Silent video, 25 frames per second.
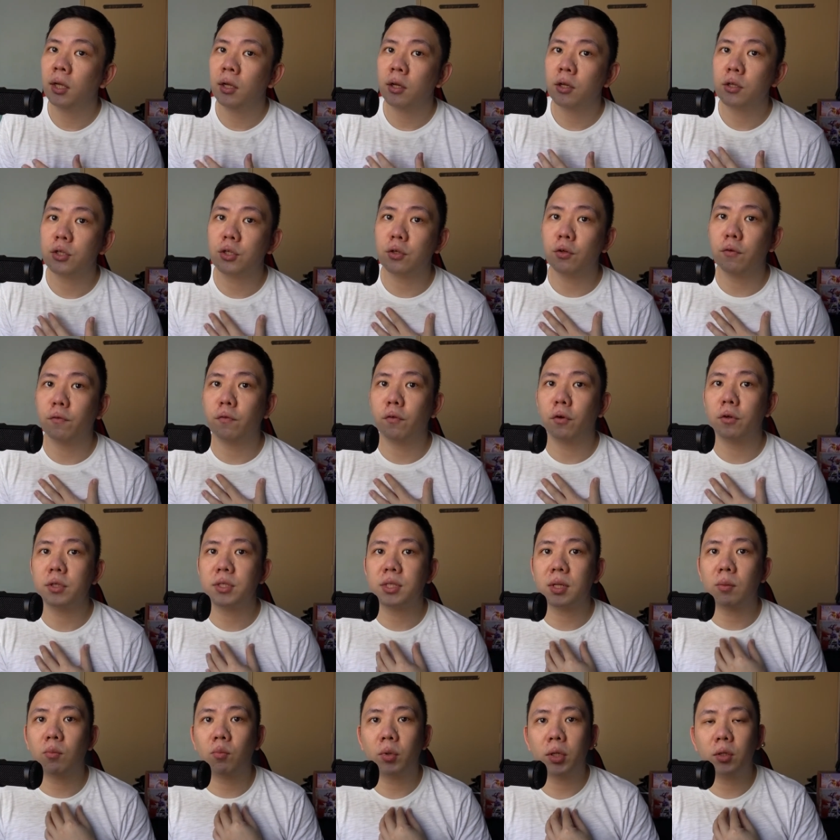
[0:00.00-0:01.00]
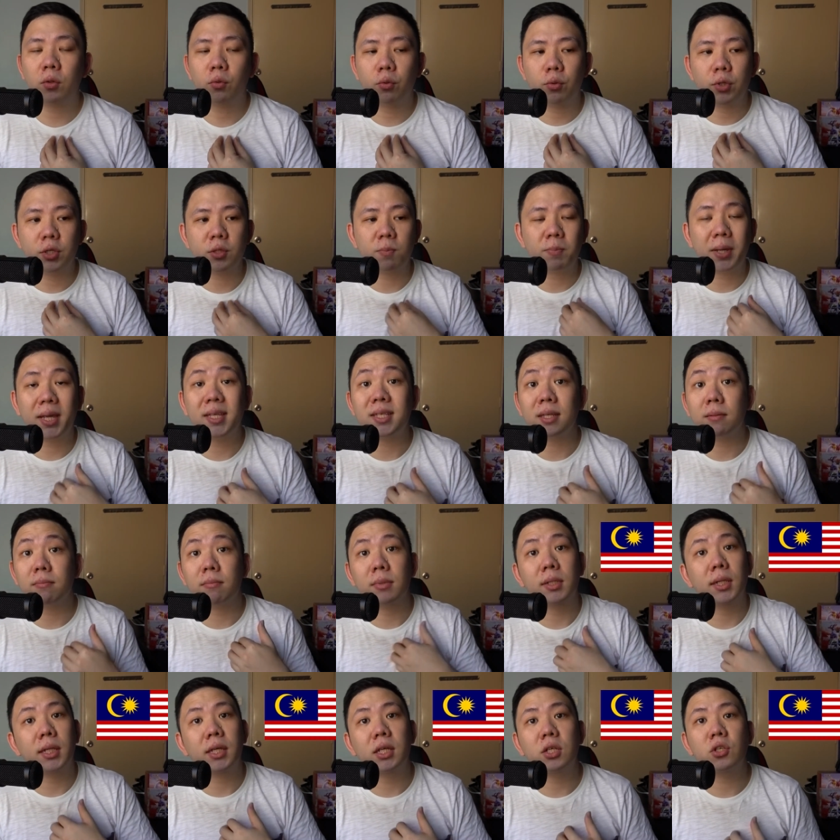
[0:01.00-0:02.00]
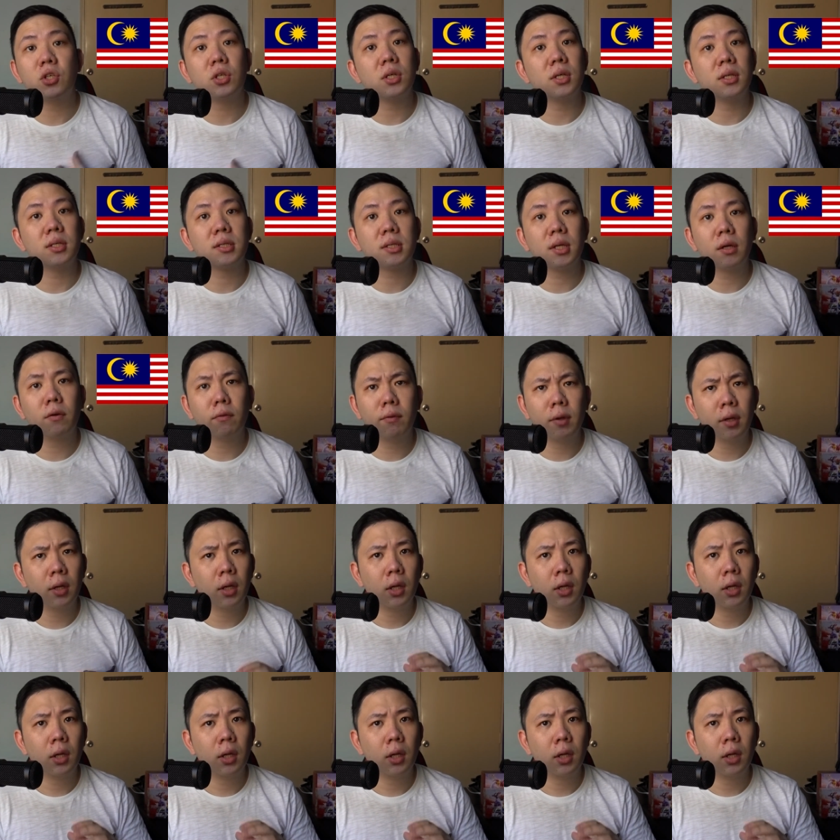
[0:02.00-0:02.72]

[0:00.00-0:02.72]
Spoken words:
So for someone who is based in Malaysia itself,